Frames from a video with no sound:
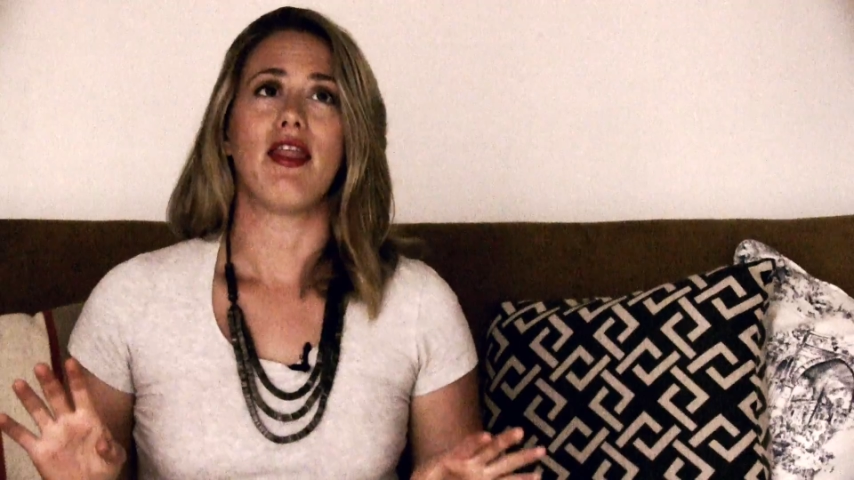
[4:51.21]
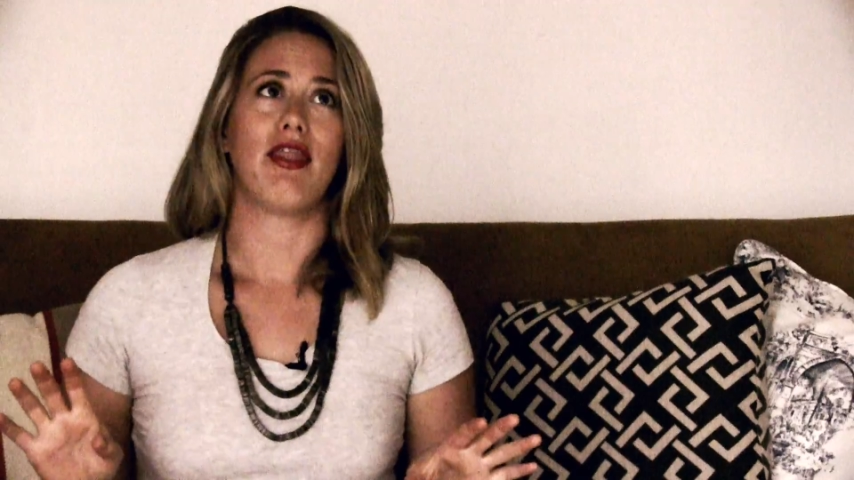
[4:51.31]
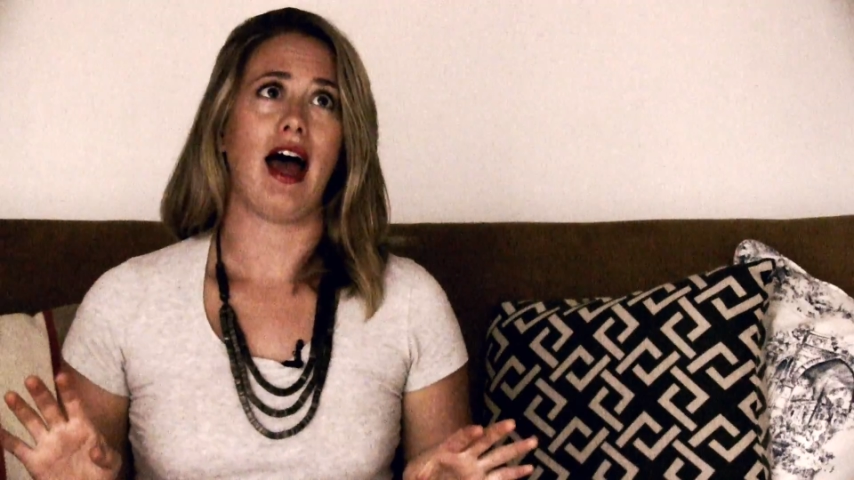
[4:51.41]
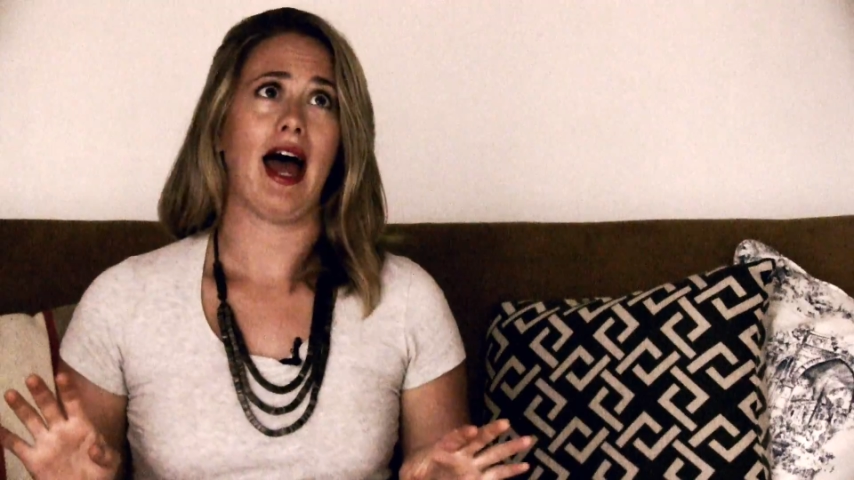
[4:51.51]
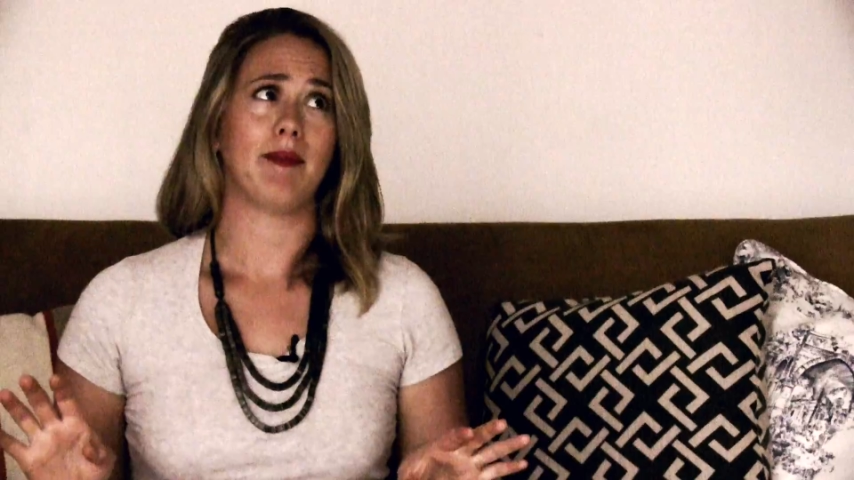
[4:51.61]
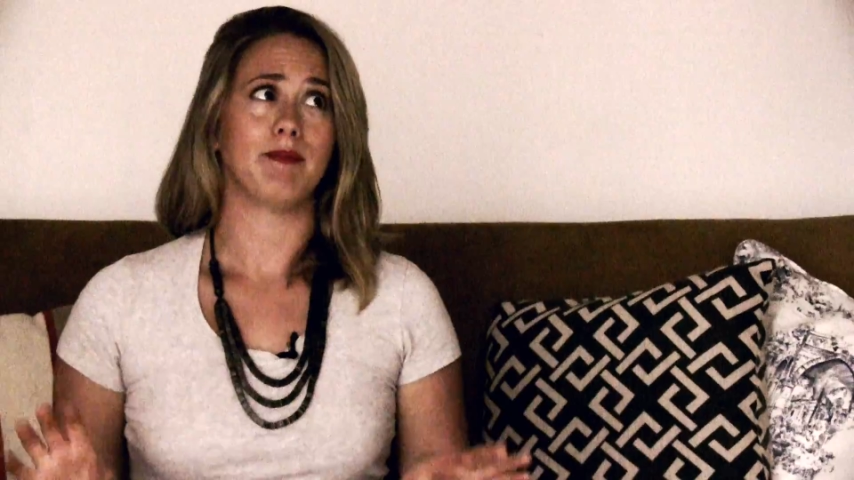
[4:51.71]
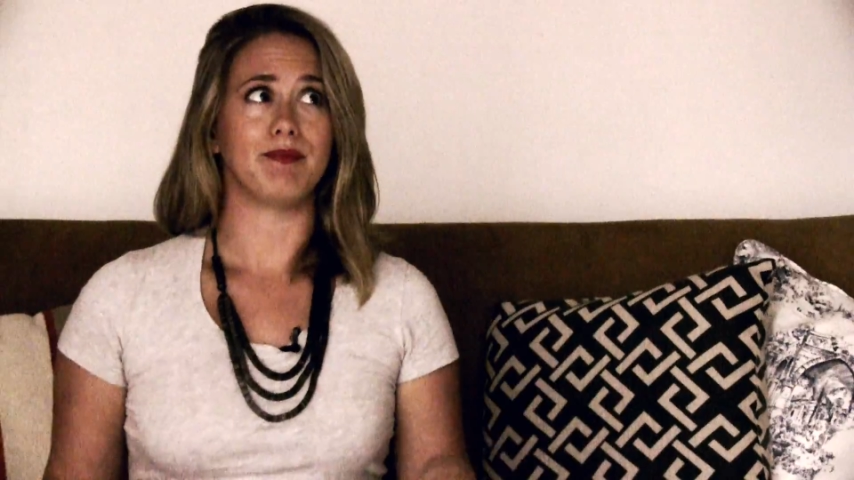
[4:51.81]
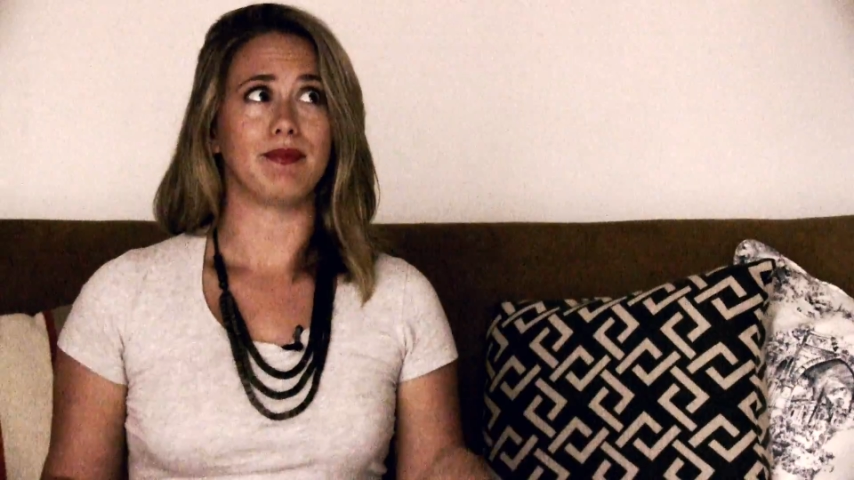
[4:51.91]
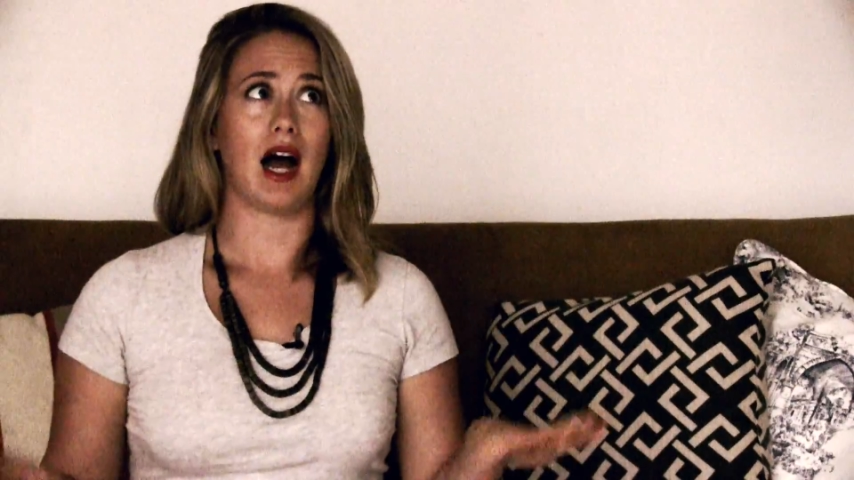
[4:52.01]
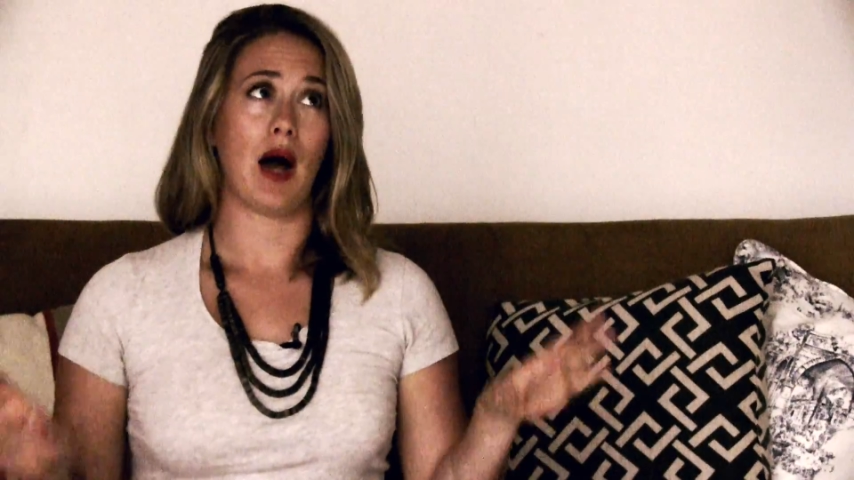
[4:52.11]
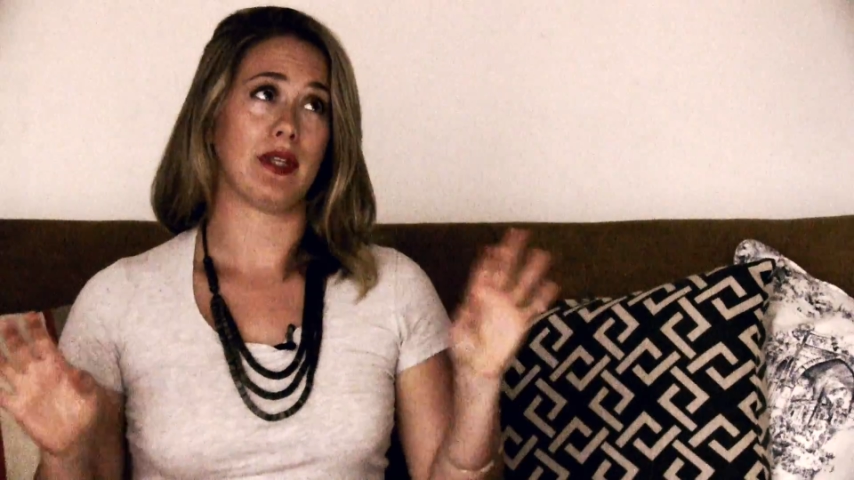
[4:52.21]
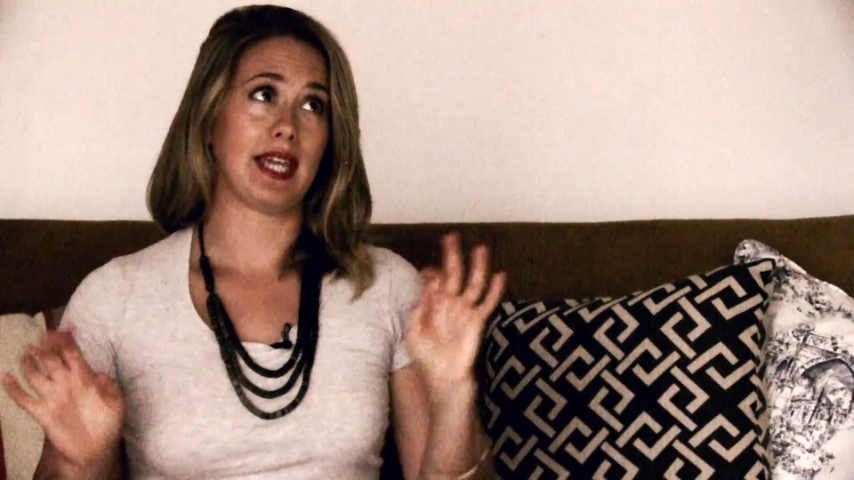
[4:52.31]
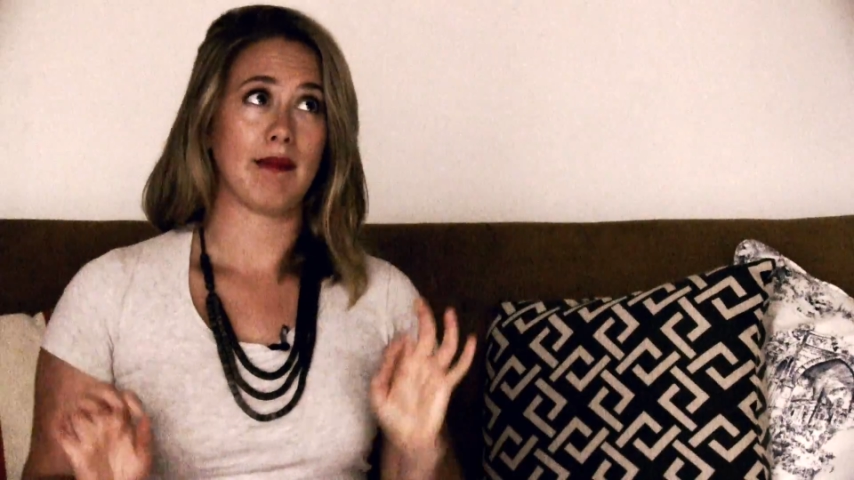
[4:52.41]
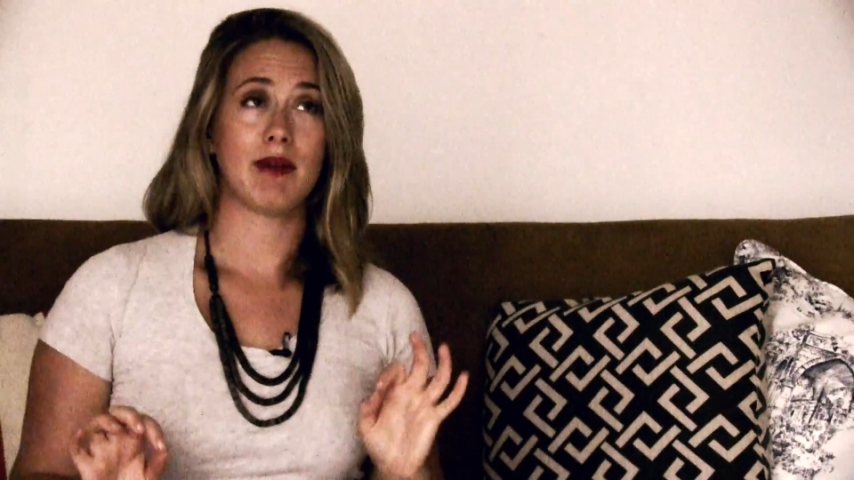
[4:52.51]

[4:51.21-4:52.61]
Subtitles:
that I would get